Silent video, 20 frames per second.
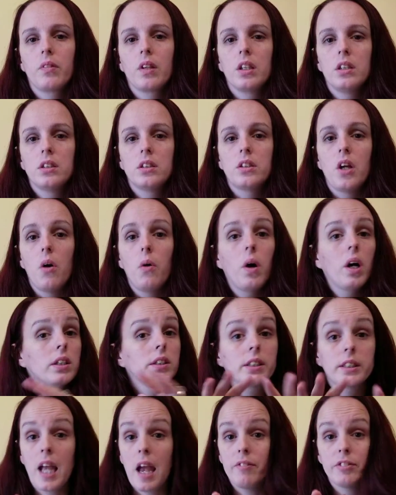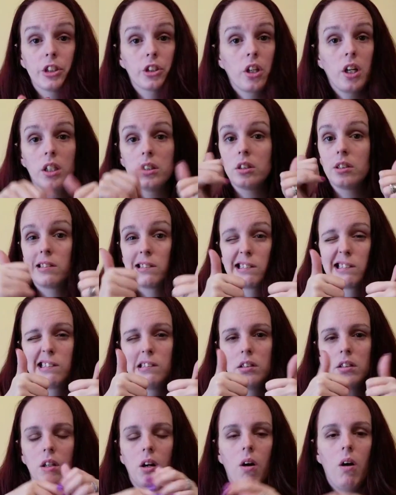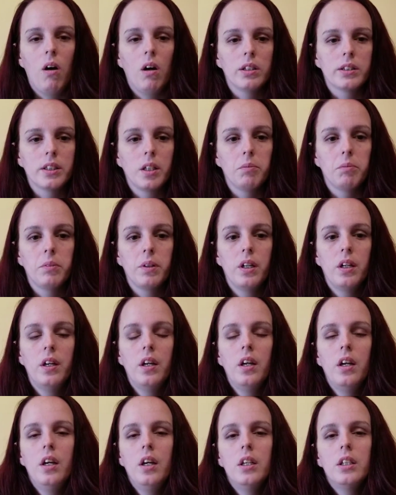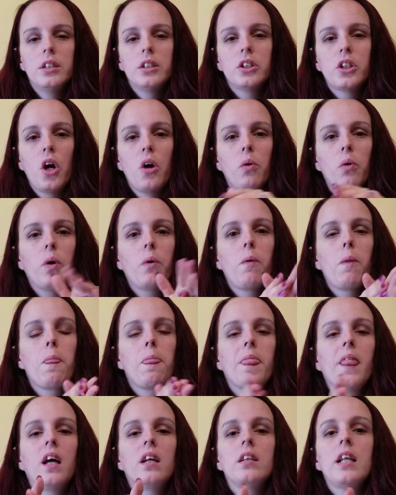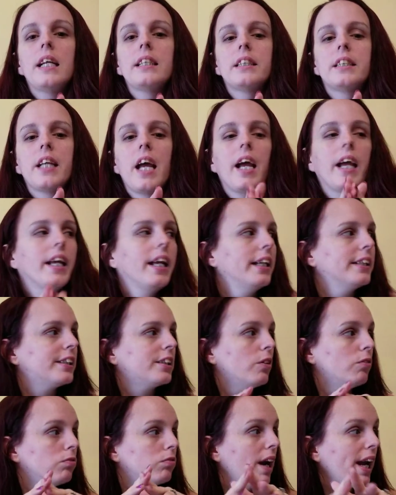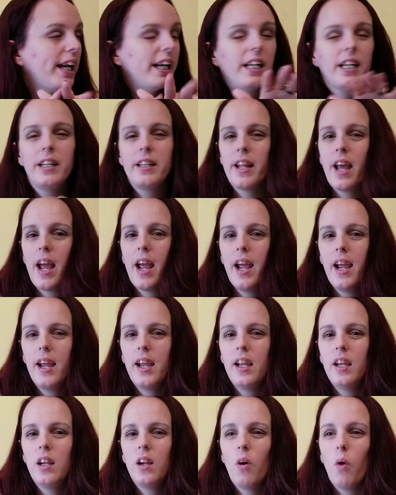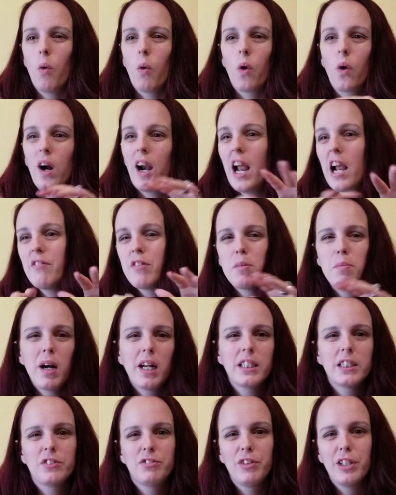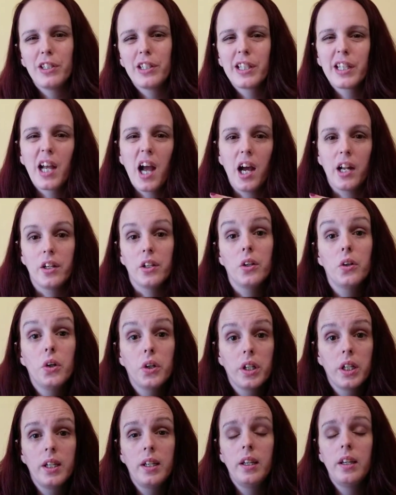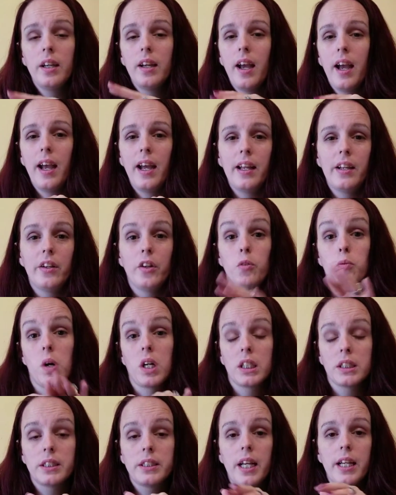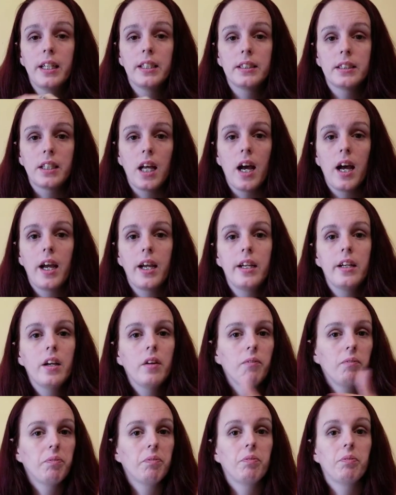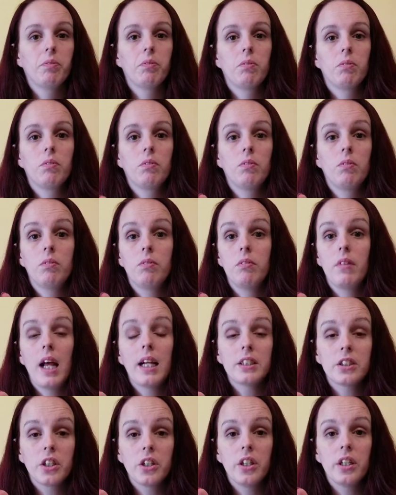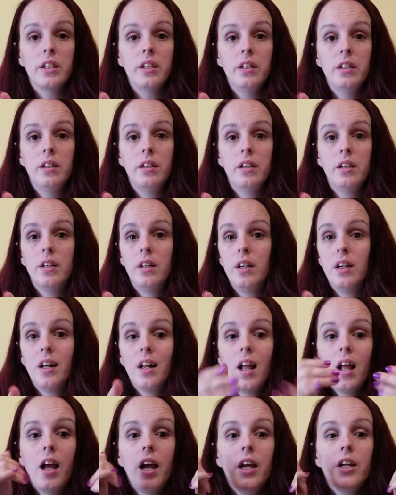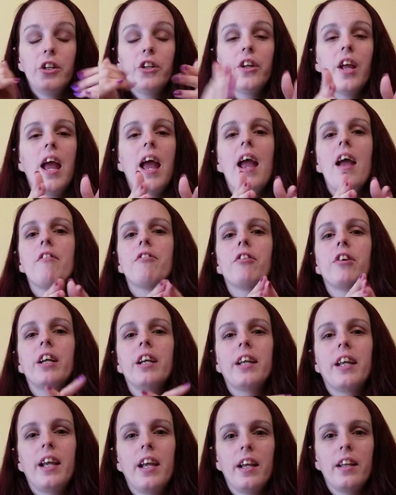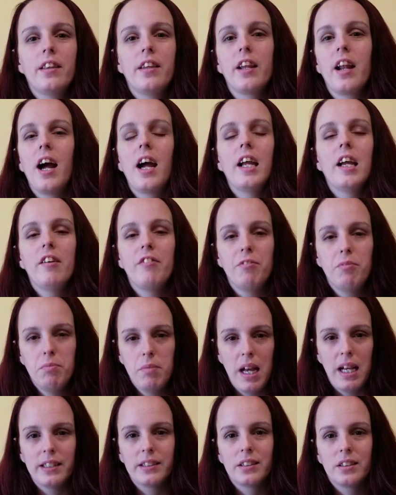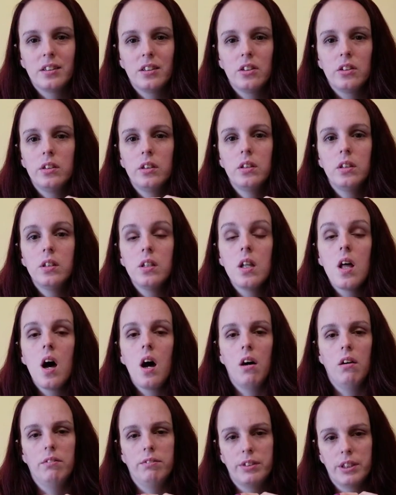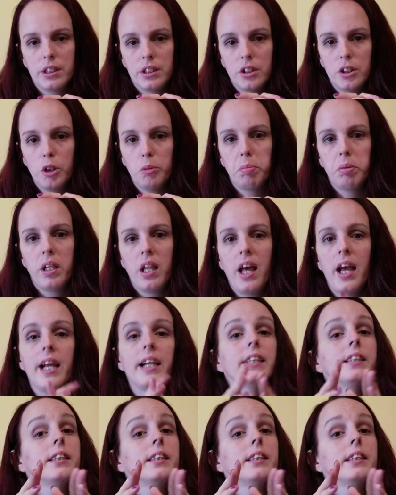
So scavenger hunts, awesome. So let's say it's a rainy day or everybody's feeling kind of oogie and you want to stay inside. That's good. Every kid that I have met loves to play